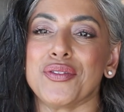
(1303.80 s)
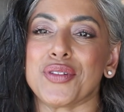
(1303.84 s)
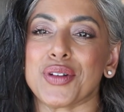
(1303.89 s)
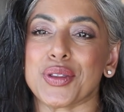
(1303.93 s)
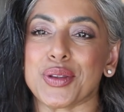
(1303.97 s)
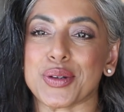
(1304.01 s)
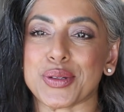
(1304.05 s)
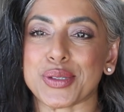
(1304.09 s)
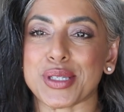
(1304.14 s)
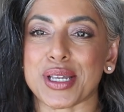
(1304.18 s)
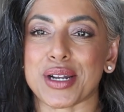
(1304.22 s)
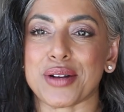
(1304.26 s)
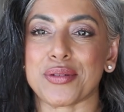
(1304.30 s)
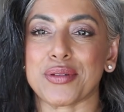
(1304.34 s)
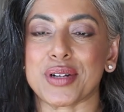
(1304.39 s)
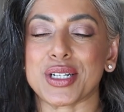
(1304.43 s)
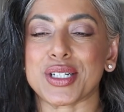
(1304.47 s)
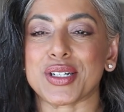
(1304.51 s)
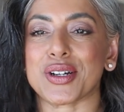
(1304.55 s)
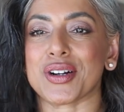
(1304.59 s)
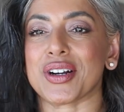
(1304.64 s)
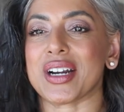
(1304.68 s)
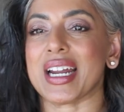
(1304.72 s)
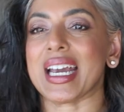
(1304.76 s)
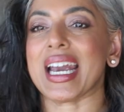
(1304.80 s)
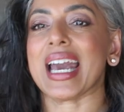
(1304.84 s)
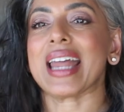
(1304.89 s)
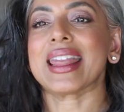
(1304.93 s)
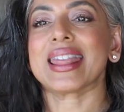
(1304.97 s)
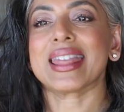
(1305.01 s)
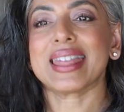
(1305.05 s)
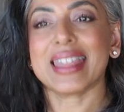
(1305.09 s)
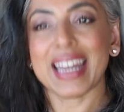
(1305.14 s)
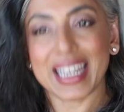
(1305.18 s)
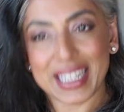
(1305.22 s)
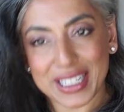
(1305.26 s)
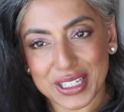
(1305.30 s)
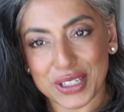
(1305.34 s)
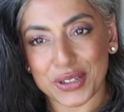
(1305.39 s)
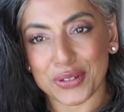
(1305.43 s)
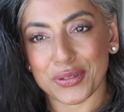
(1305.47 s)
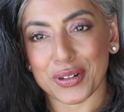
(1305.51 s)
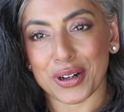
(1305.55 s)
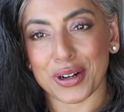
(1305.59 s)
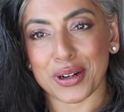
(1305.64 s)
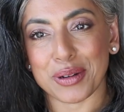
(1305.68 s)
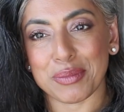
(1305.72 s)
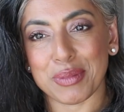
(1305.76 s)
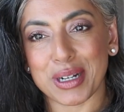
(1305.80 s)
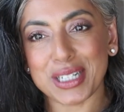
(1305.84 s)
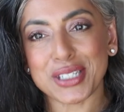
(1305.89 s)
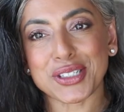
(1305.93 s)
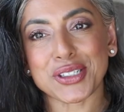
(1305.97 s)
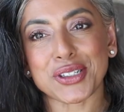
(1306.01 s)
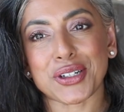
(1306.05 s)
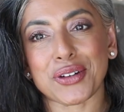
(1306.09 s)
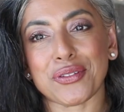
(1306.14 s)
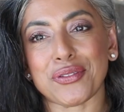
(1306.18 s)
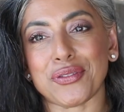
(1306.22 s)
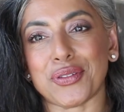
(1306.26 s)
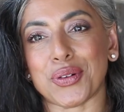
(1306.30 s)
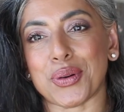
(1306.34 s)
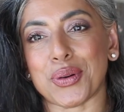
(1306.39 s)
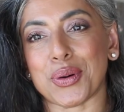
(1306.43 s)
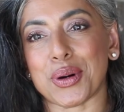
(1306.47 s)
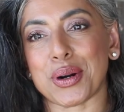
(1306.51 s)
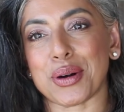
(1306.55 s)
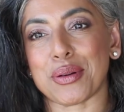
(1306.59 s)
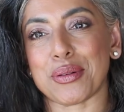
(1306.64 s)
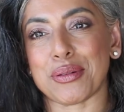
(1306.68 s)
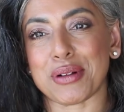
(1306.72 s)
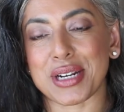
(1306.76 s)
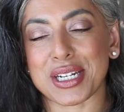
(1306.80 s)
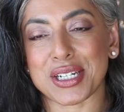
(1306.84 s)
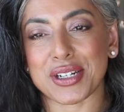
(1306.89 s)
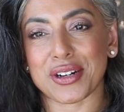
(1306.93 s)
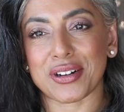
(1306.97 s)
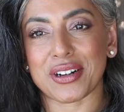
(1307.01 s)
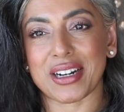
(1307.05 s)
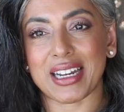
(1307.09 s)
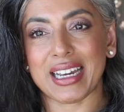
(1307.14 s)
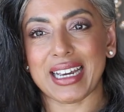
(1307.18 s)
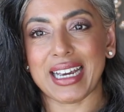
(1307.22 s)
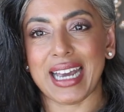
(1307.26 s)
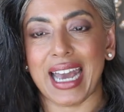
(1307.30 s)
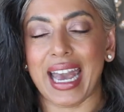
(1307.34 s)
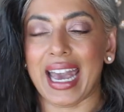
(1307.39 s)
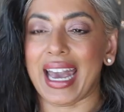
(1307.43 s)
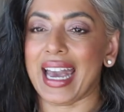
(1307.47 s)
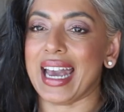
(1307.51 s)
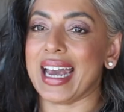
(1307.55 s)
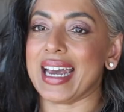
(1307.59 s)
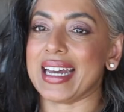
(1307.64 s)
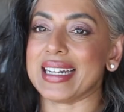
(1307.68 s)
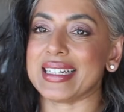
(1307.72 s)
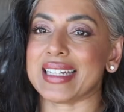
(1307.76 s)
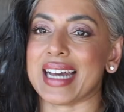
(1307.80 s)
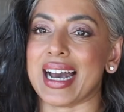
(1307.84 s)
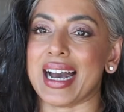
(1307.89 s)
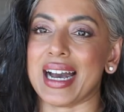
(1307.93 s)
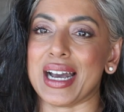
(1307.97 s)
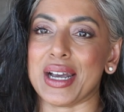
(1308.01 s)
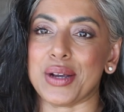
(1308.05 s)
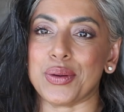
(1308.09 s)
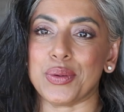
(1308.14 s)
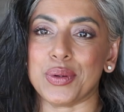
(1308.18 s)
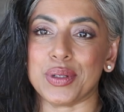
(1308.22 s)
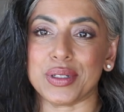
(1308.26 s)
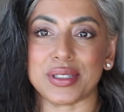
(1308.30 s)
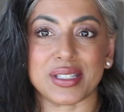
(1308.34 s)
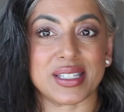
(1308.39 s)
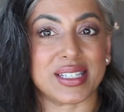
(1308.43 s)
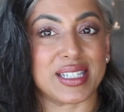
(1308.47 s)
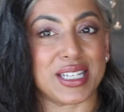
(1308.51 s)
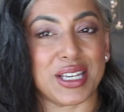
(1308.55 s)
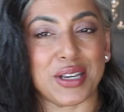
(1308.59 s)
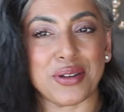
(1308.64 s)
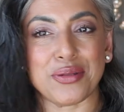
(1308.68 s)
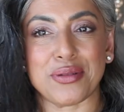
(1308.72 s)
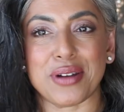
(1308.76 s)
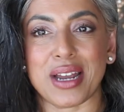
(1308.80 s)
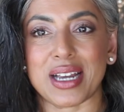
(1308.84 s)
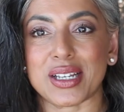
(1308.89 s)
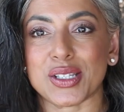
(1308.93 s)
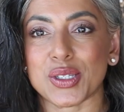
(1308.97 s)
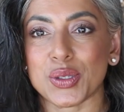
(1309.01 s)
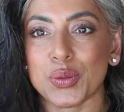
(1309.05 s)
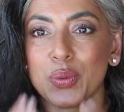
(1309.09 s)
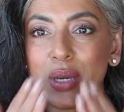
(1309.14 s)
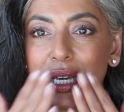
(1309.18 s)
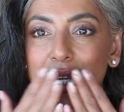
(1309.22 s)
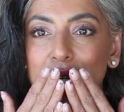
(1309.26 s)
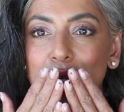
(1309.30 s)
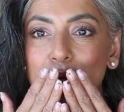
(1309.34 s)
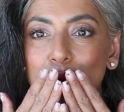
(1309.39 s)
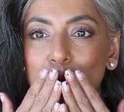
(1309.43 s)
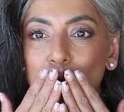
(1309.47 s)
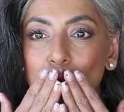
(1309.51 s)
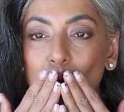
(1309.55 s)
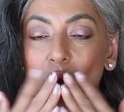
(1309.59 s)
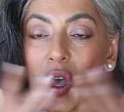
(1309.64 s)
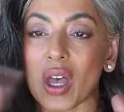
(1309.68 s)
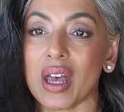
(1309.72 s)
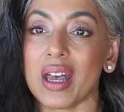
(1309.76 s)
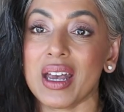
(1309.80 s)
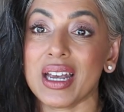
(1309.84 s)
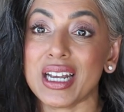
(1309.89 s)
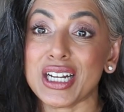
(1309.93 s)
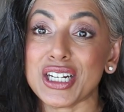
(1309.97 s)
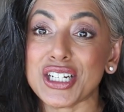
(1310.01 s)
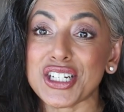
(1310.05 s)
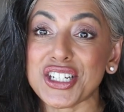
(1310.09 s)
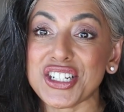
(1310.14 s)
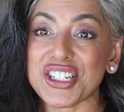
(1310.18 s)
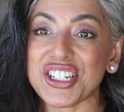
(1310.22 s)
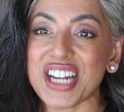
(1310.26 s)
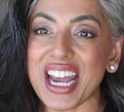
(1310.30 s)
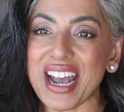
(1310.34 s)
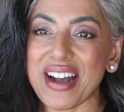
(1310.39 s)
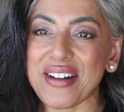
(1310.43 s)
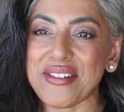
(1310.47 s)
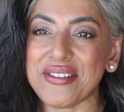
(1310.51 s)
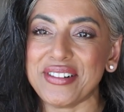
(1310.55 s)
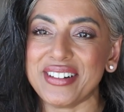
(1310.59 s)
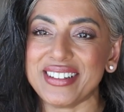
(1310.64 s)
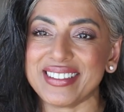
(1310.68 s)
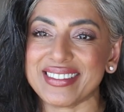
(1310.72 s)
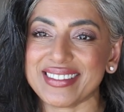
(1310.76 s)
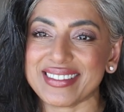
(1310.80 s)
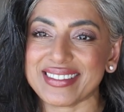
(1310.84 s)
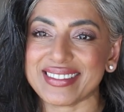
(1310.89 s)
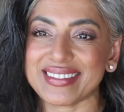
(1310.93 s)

For those that are returning, thank you very much for returning, and I will see you next week. Ciao!